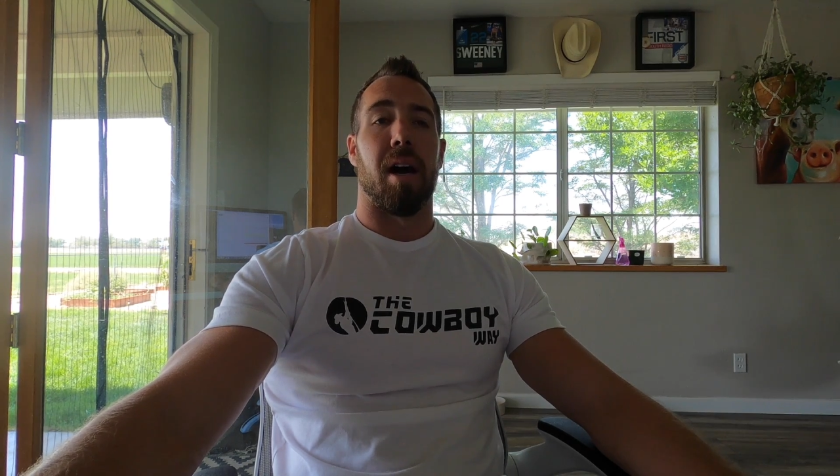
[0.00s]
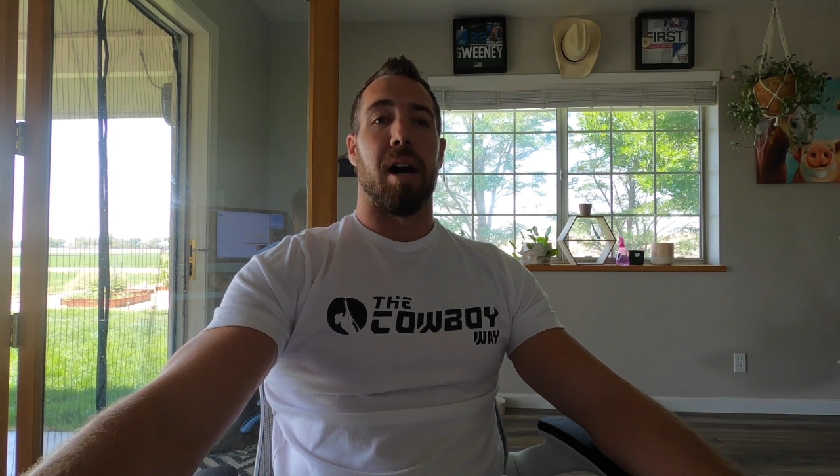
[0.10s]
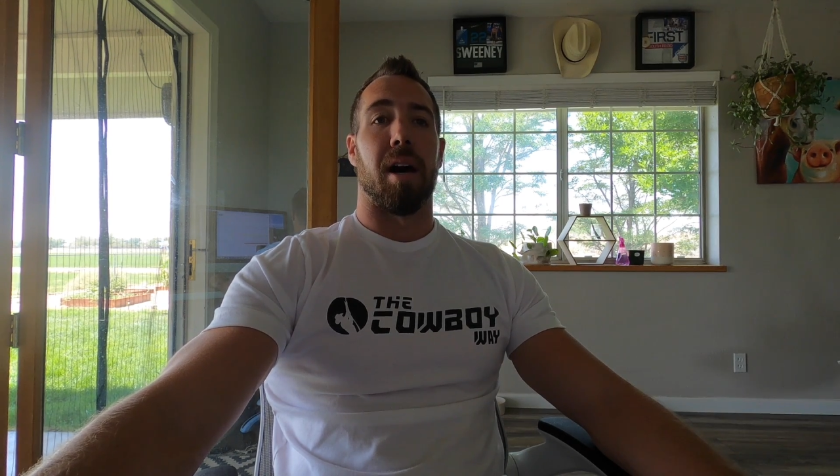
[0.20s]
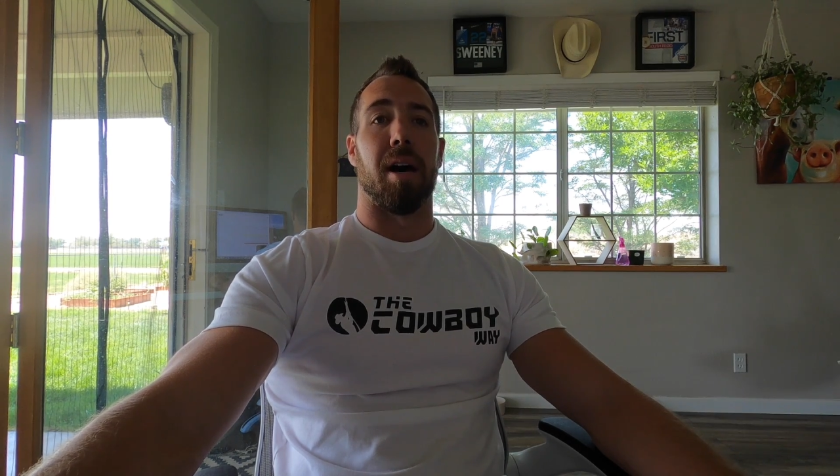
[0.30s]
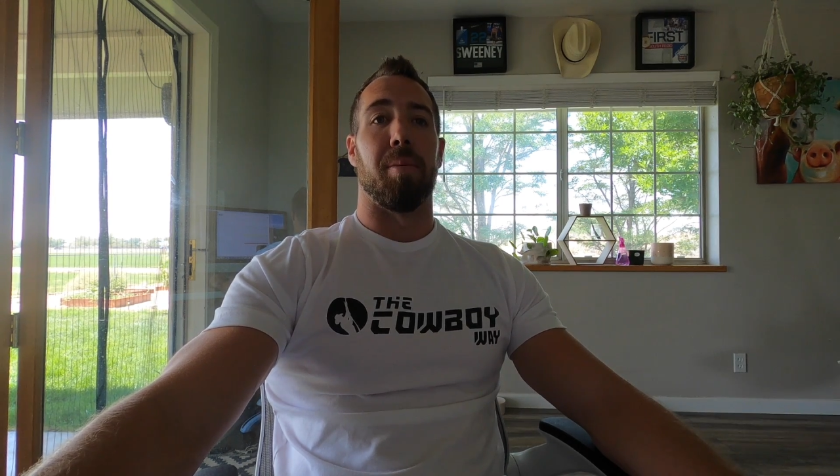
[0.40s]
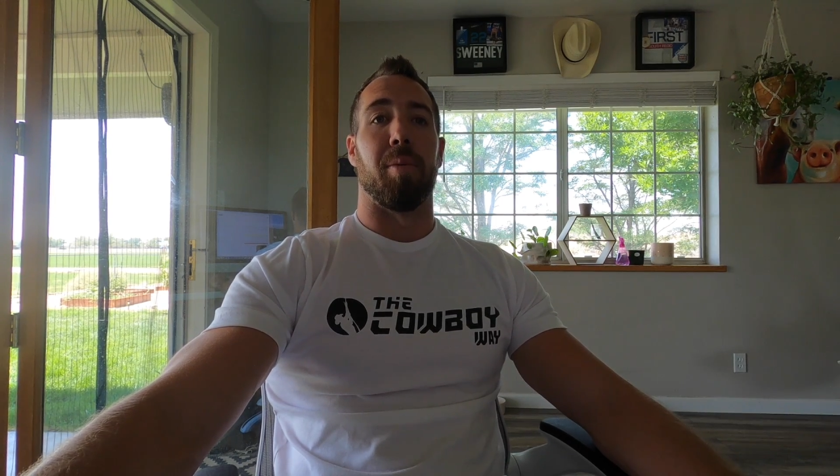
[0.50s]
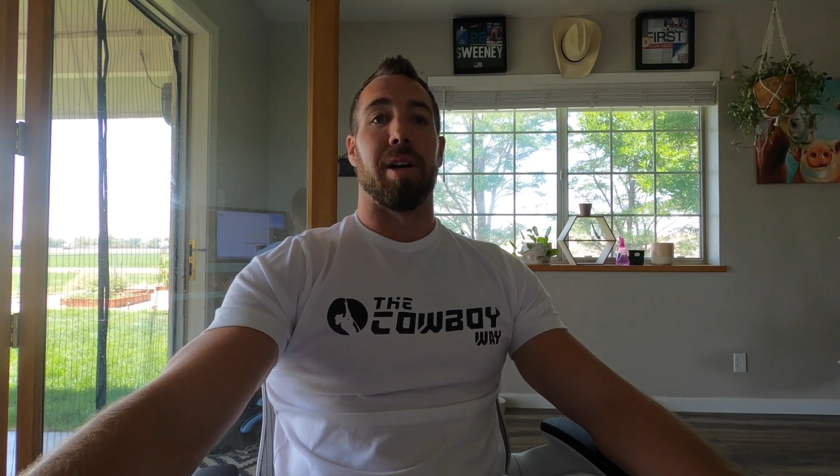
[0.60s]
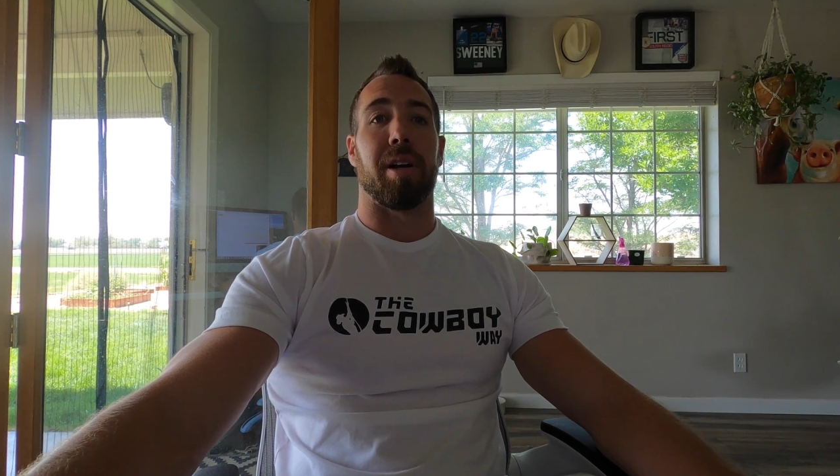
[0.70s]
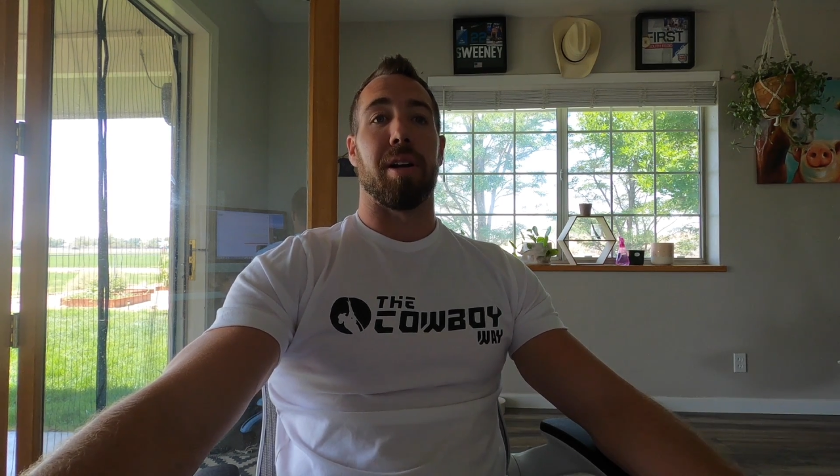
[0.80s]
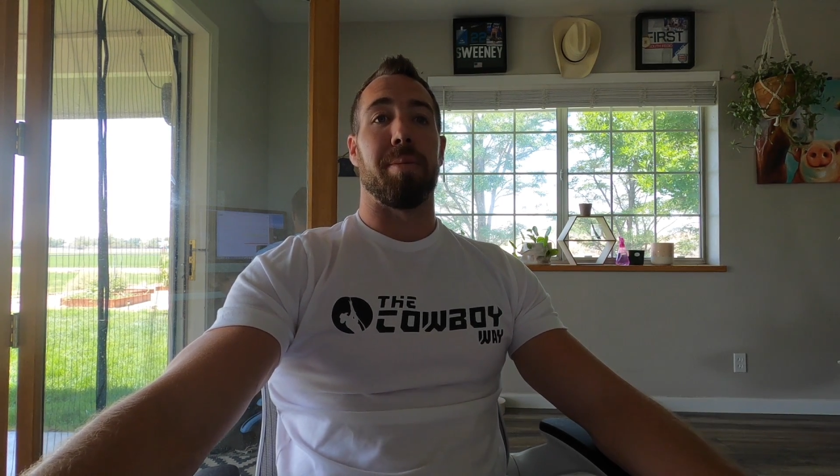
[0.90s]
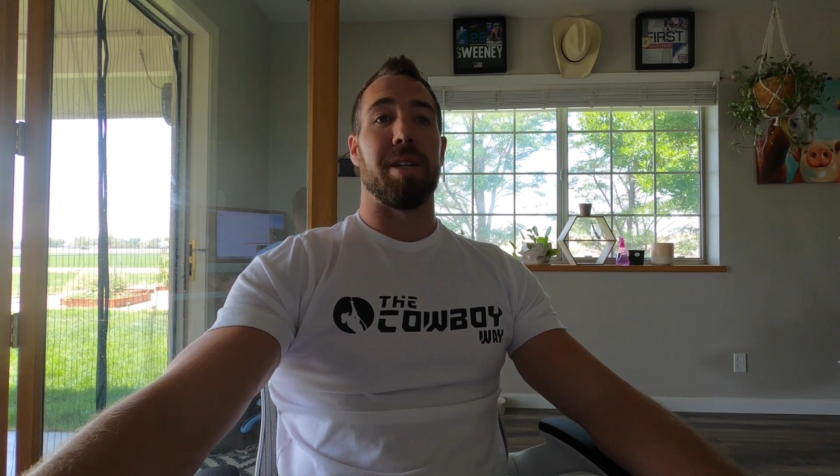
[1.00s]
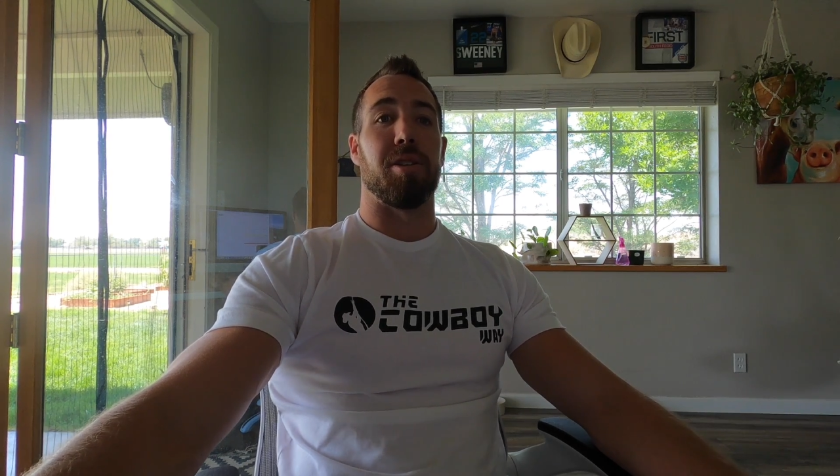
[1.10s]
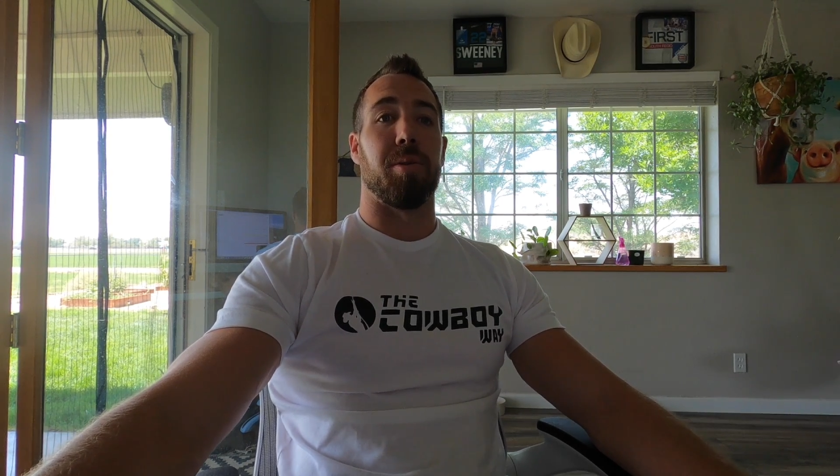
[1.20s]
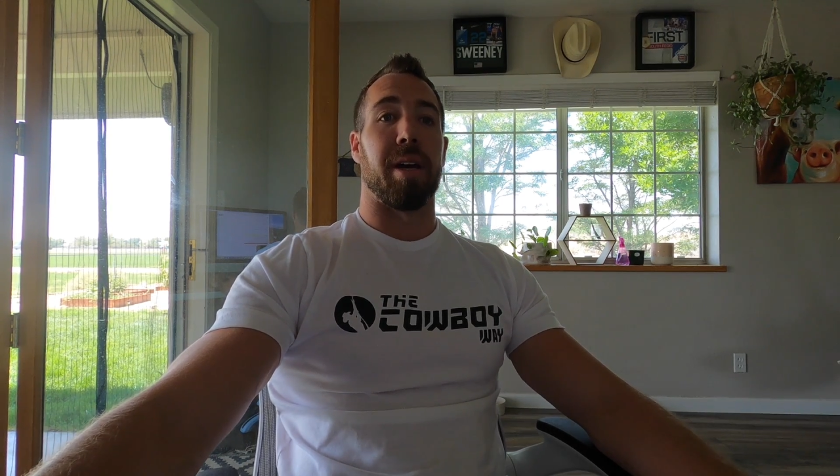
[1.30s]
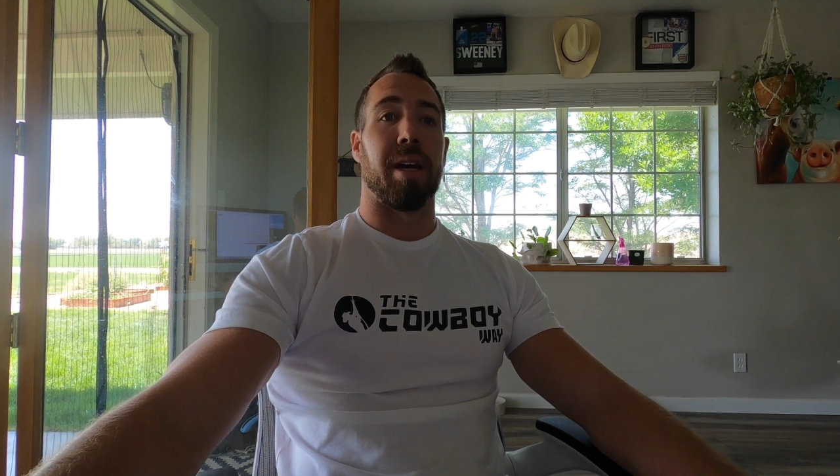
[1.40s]
we're going to be
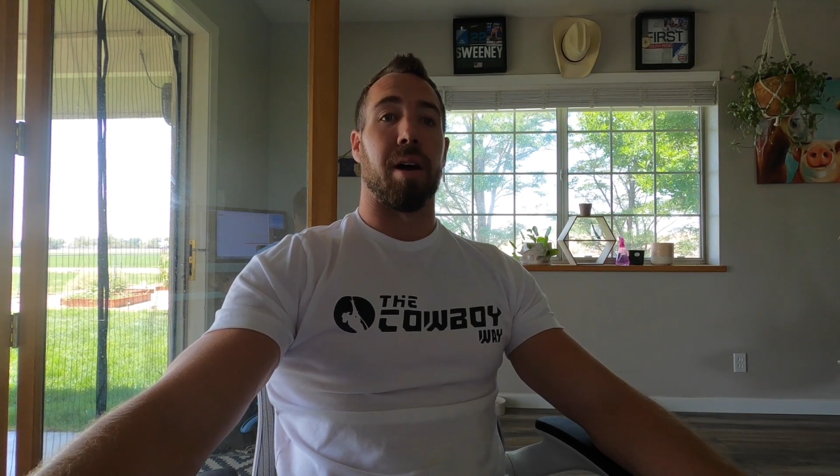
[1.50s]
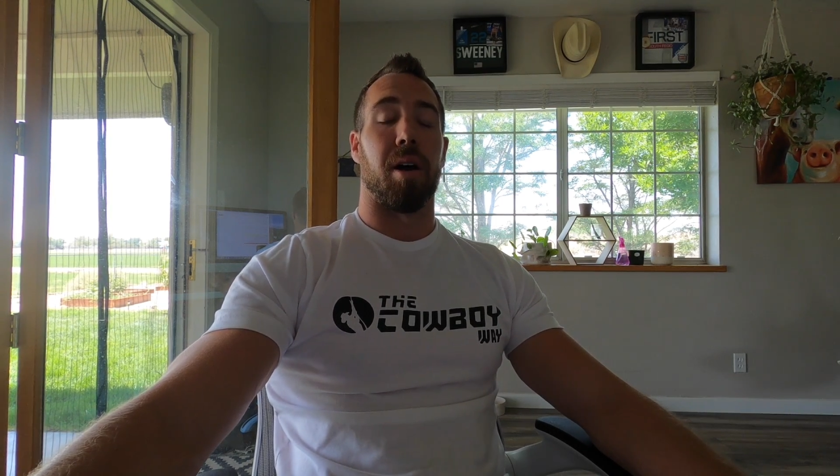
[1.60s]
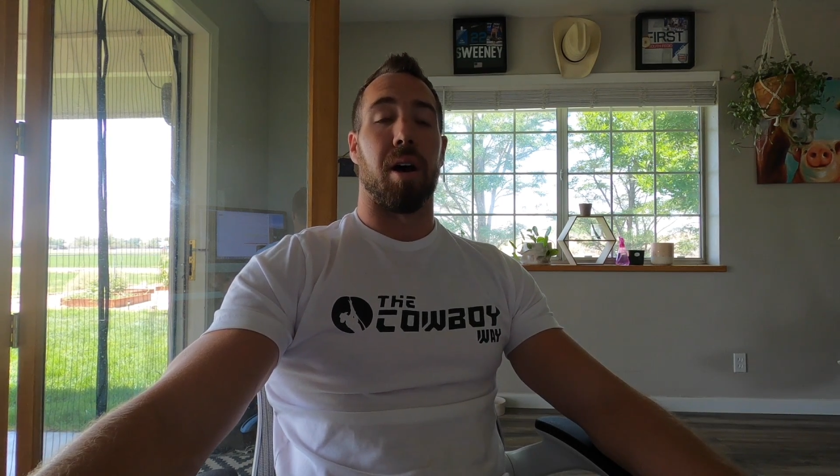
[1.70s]
doing